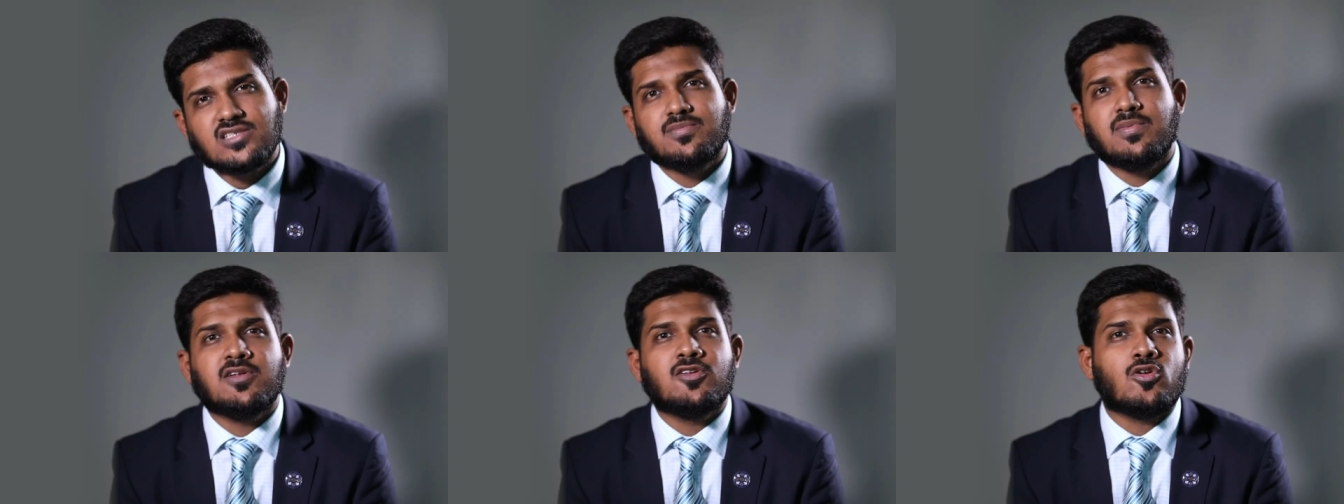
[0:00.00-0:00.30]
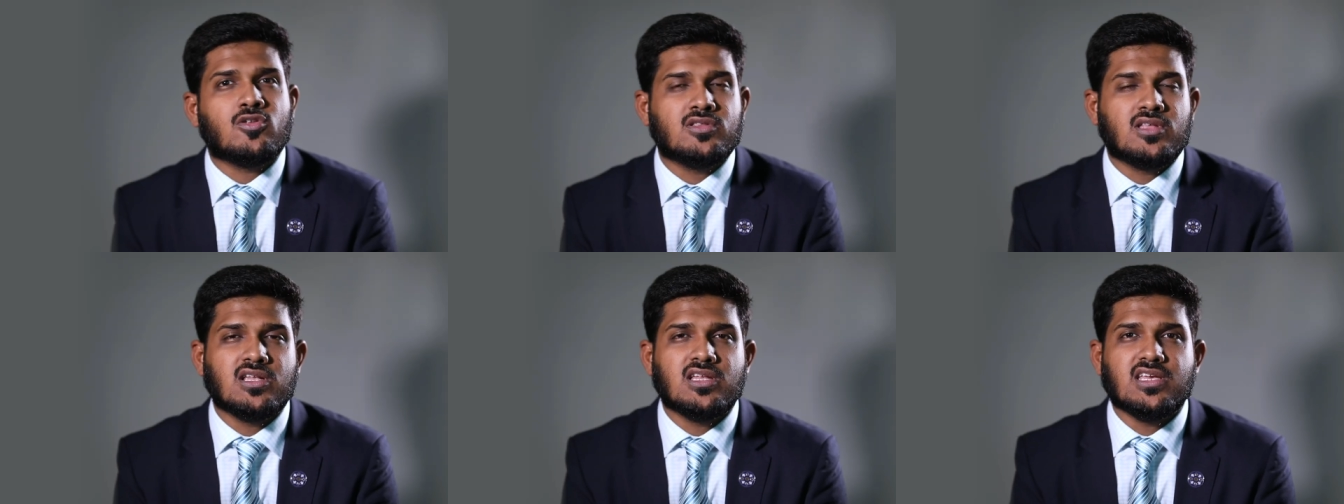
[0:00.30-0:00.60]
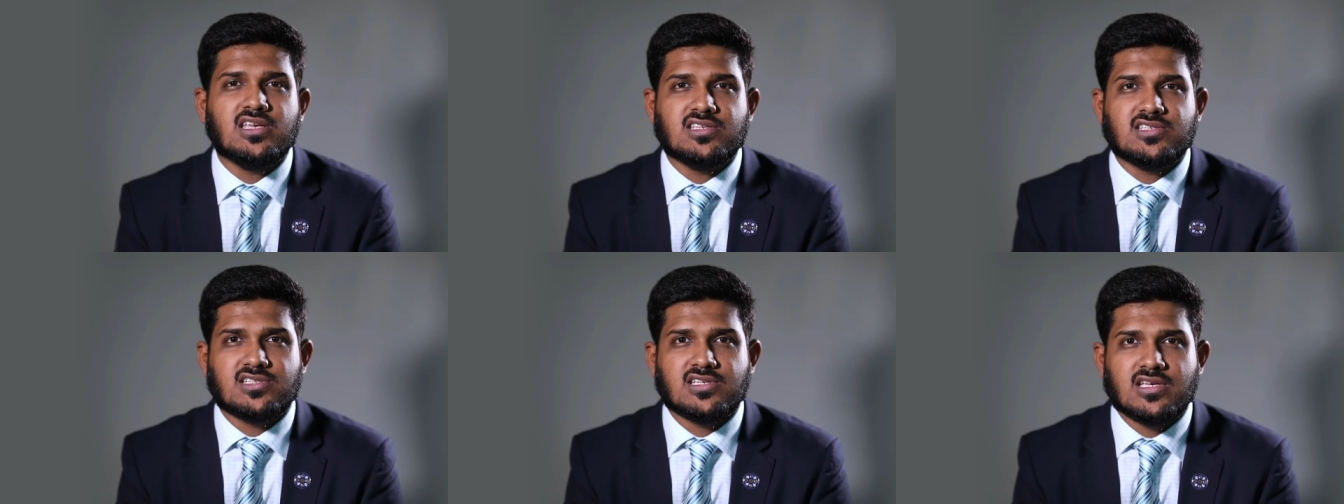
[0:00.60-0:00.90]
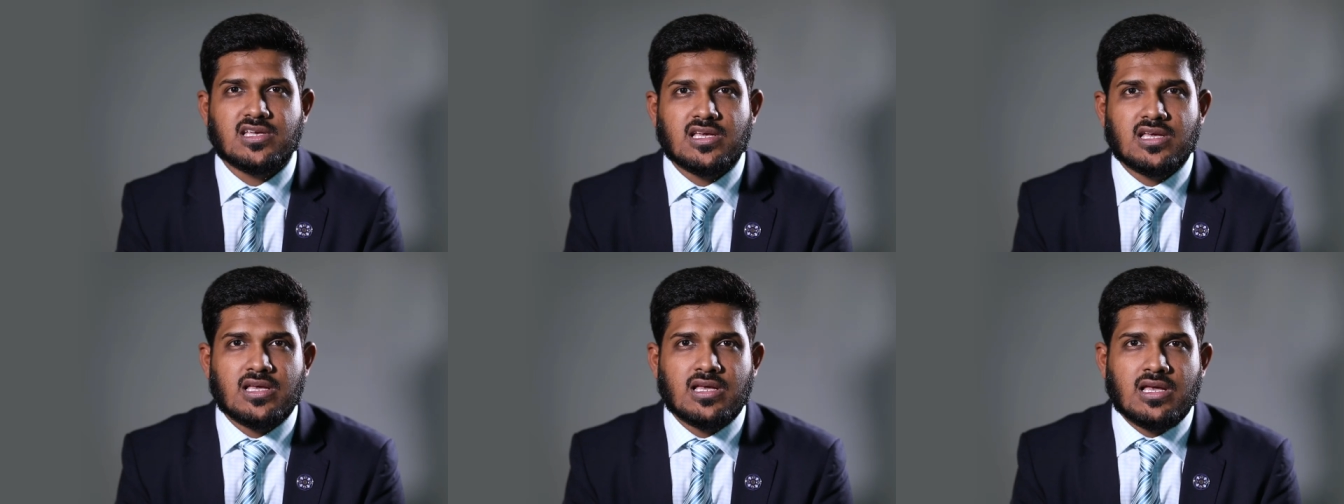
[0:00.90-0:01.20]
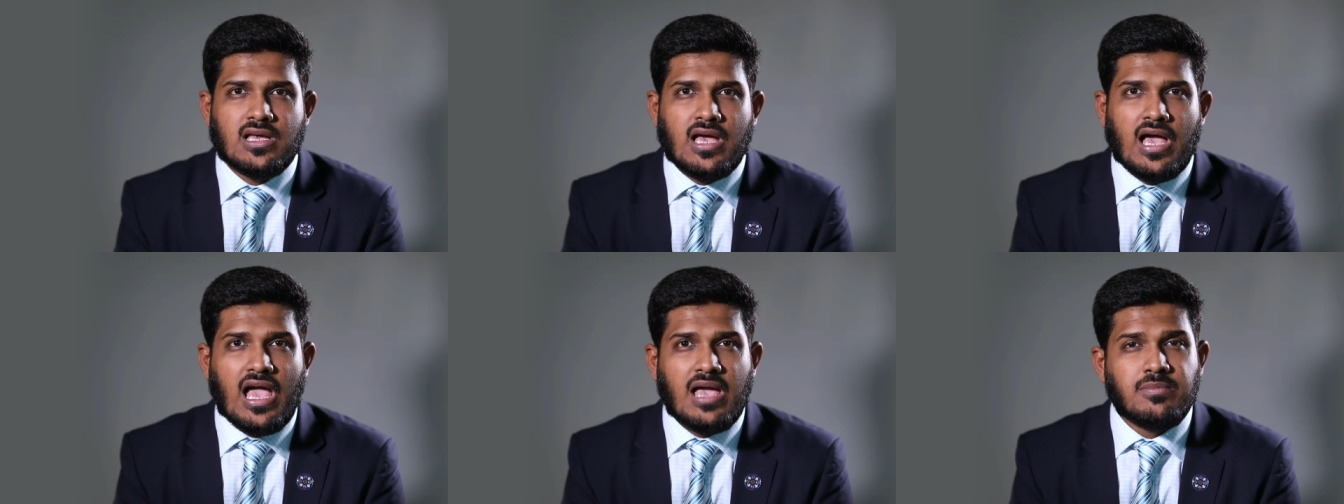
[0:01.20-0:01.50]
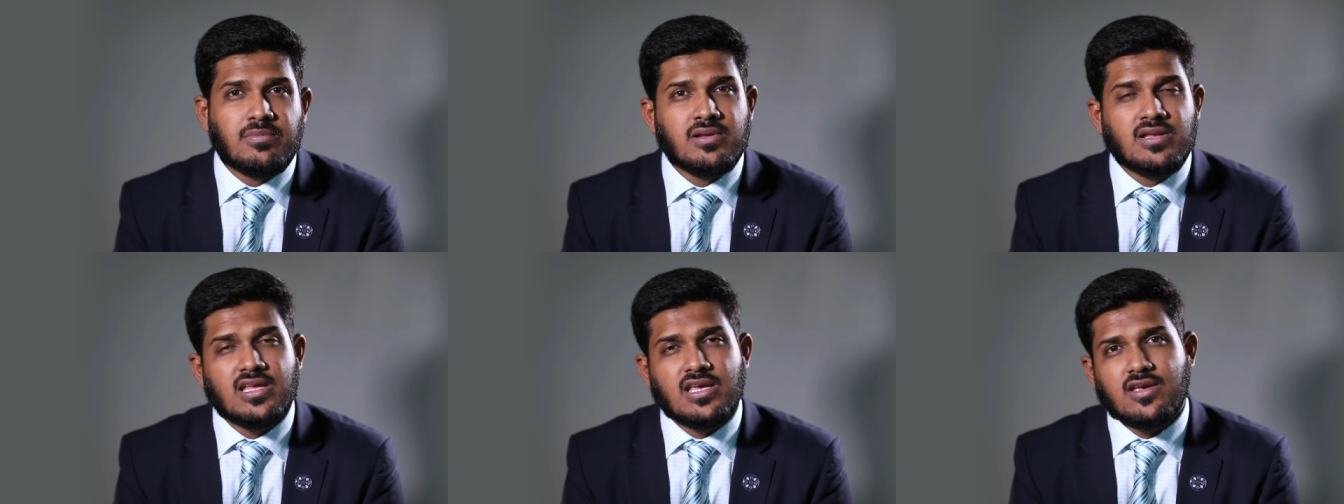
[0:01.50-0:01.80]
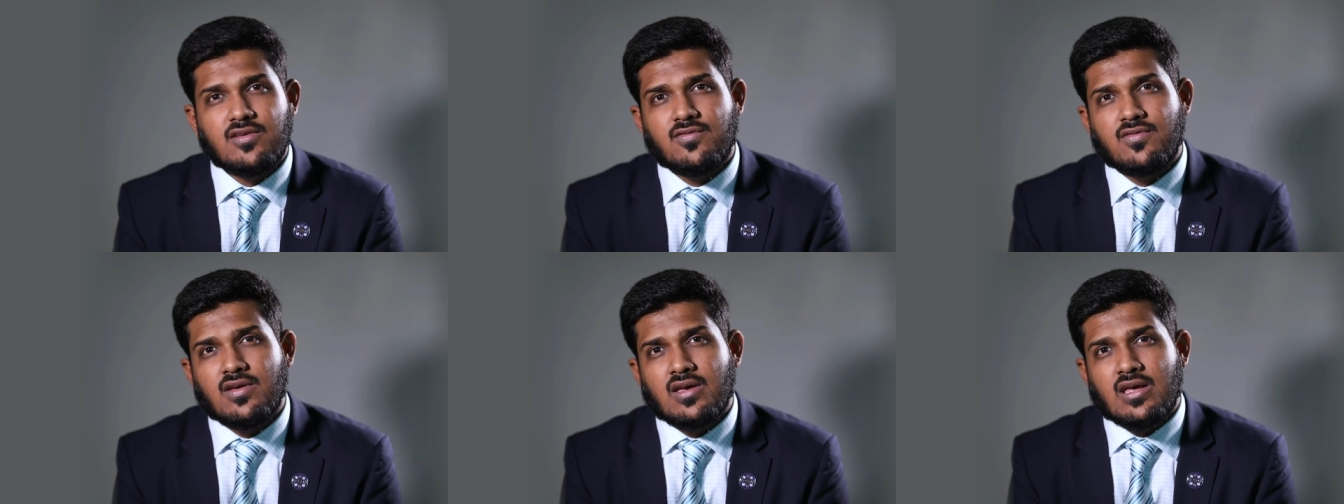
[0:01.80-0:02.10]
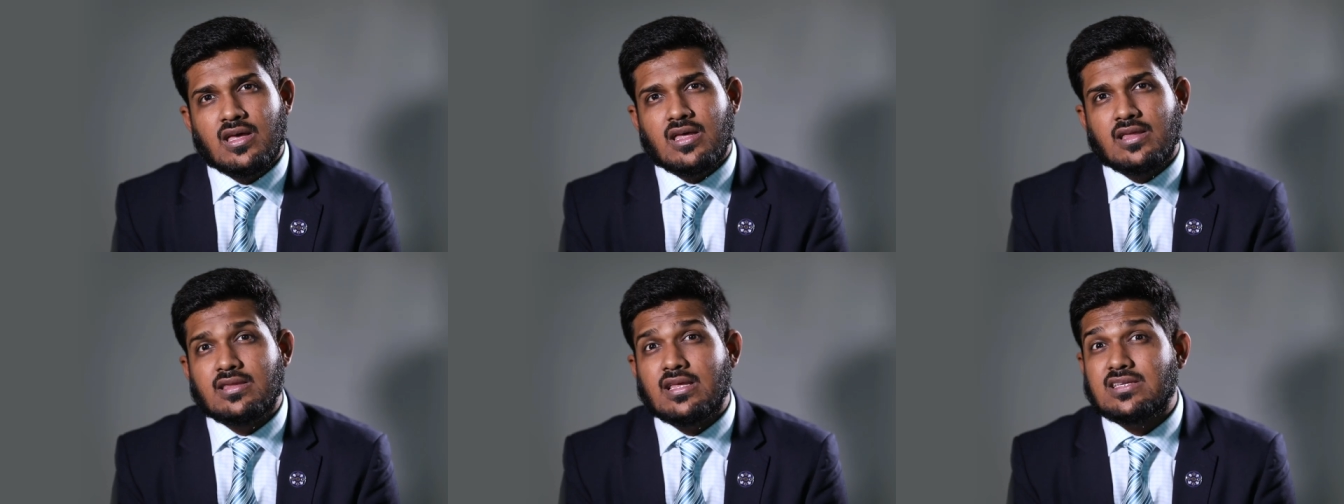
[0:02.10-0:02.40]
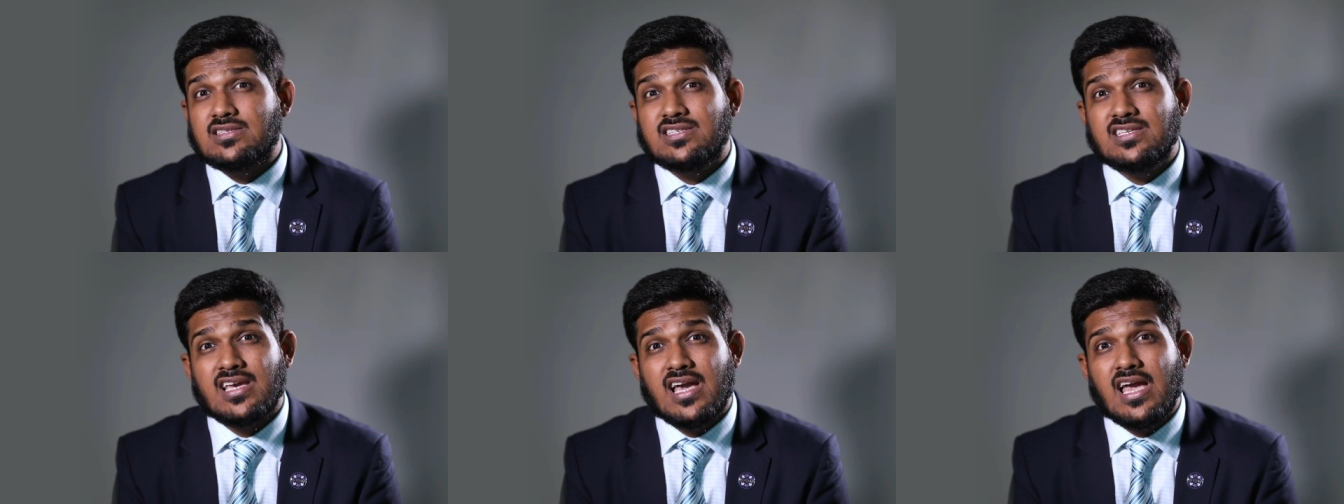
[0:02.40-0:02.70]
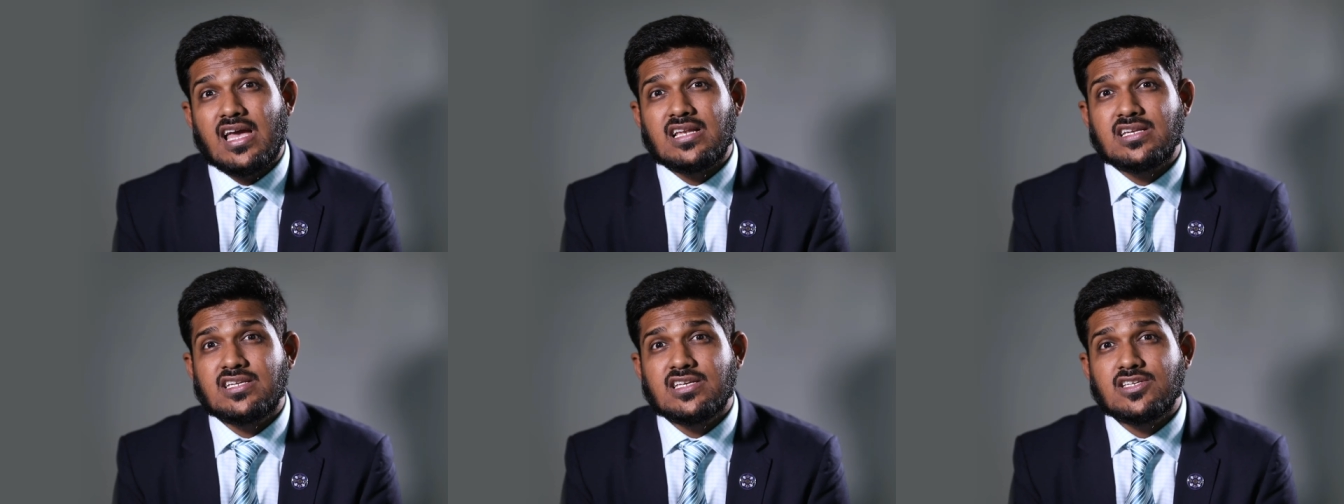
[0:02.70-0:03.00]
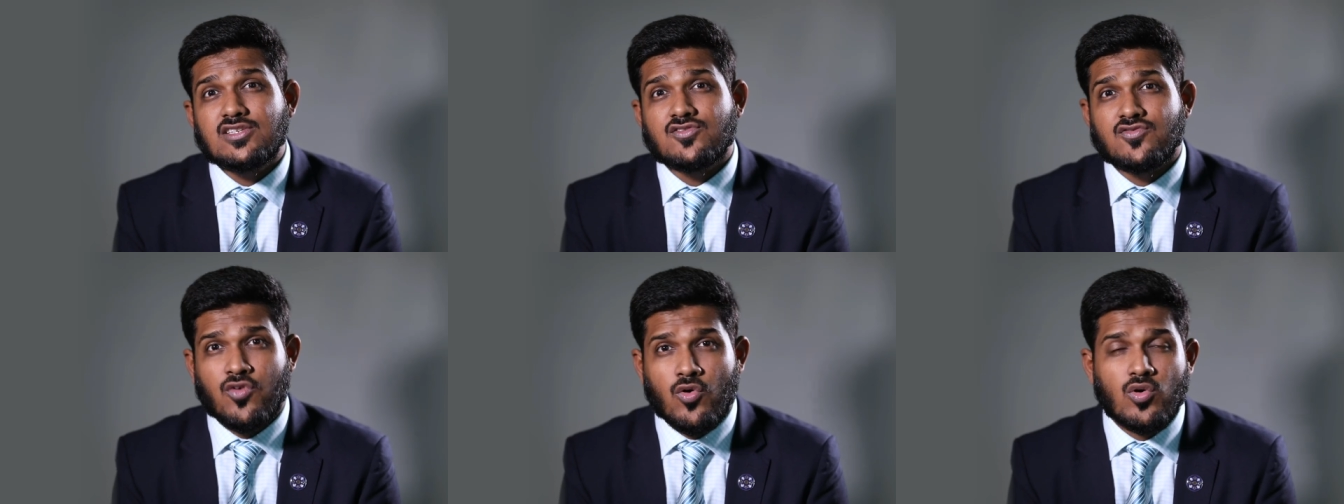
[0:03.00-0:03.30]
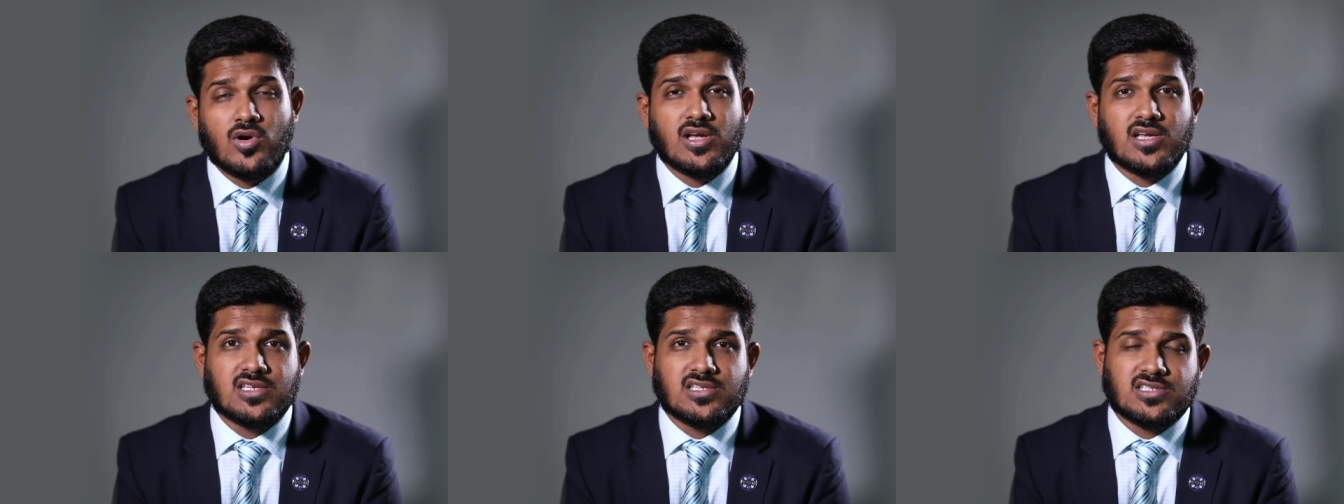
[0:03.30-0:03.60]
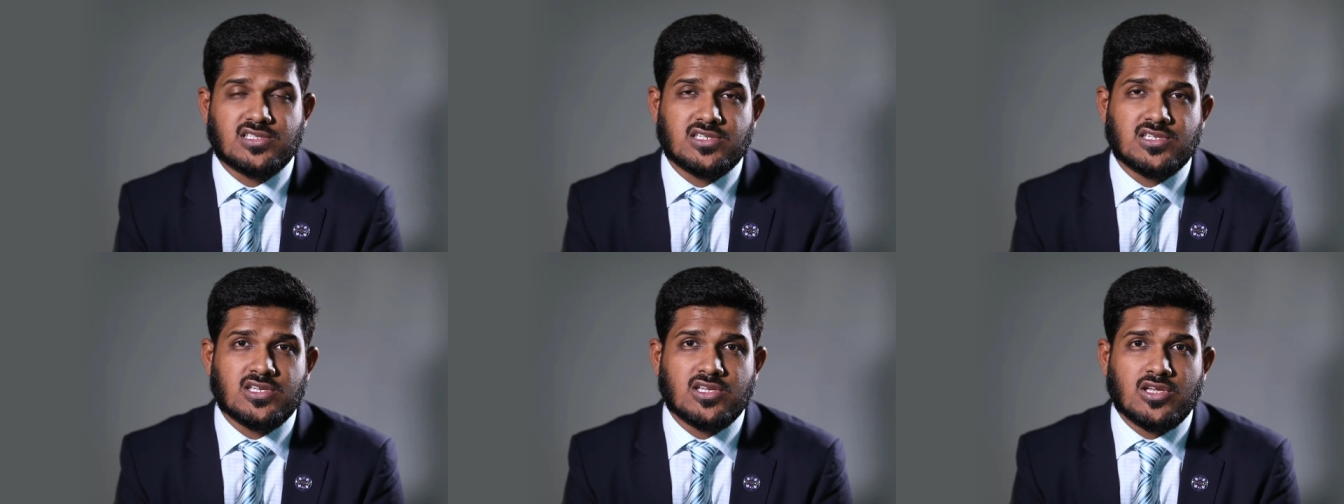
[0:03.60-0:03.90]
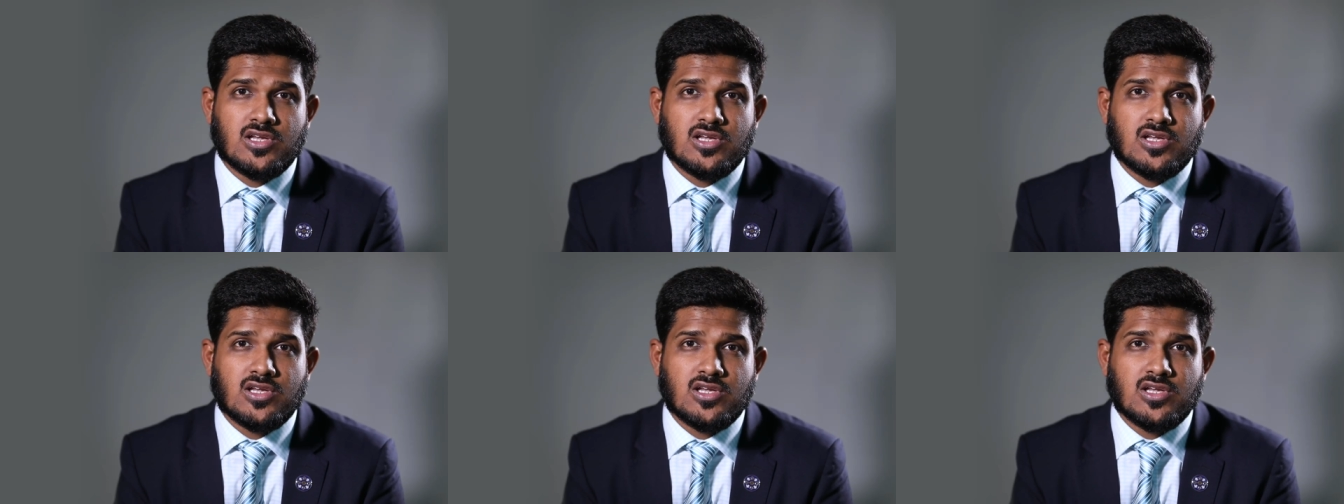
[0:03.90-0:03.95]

but not the least, I believe that CILT's focus